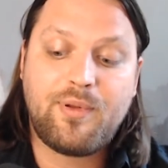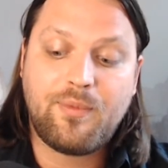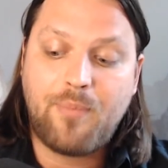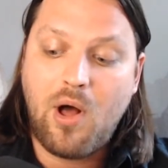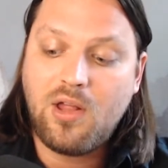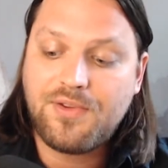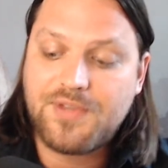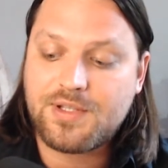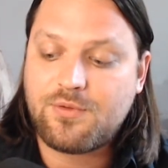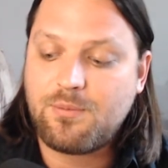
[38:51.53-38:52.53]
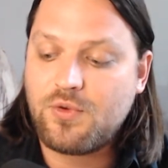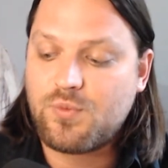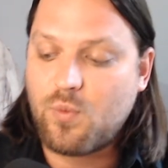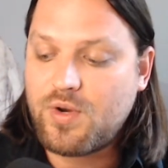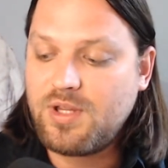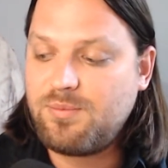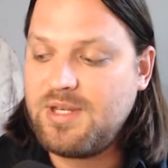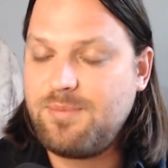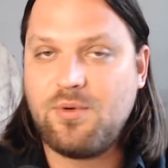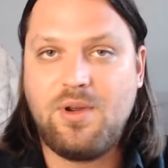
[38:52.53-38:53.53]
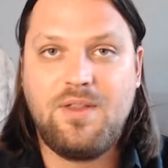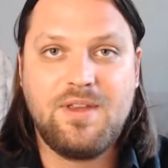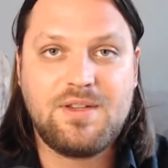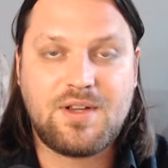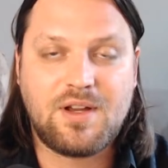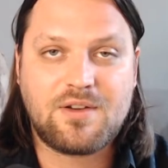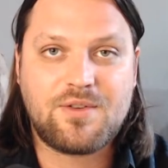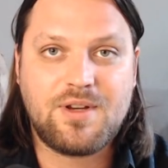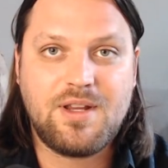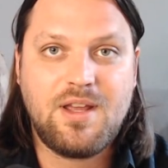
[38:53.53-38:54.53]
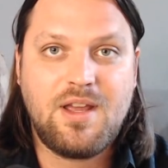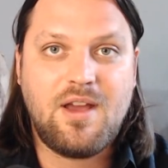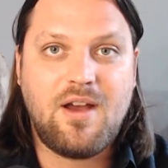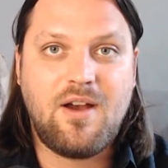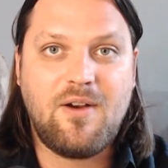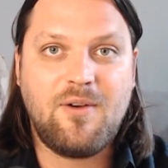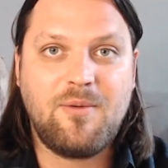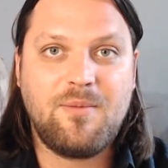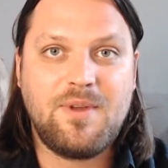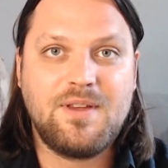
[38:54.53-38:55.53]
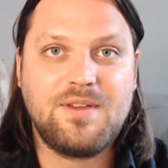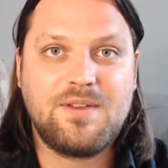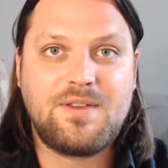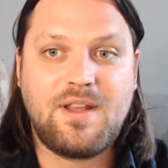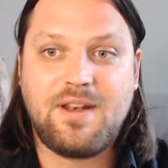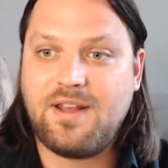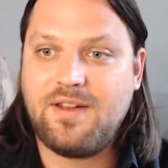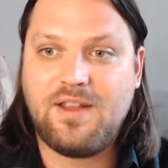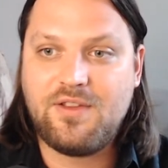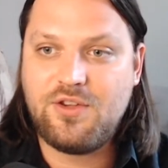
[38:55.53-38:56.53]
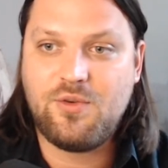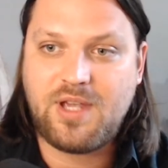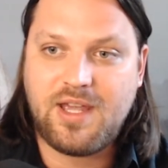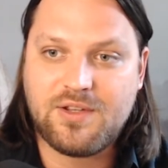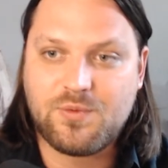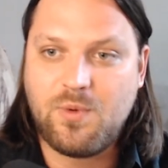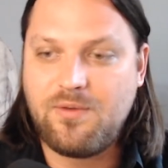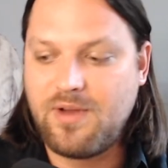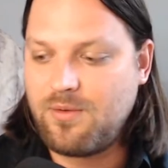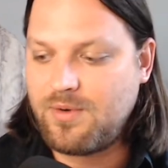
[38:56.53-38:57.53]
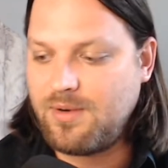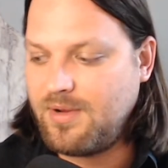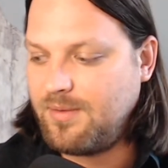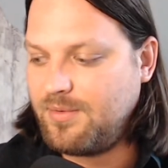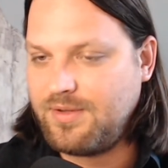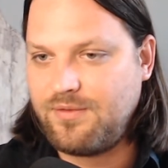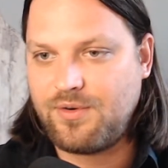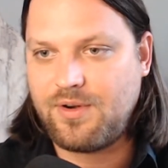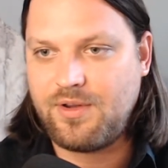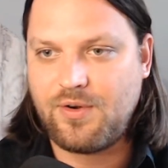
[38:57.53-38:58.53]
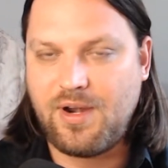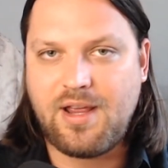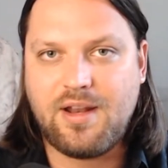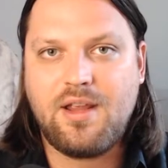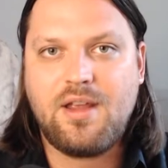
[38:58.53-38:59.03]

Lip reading: politics for most working people in this country is, and in the UK as well, Val, where I believe you're at,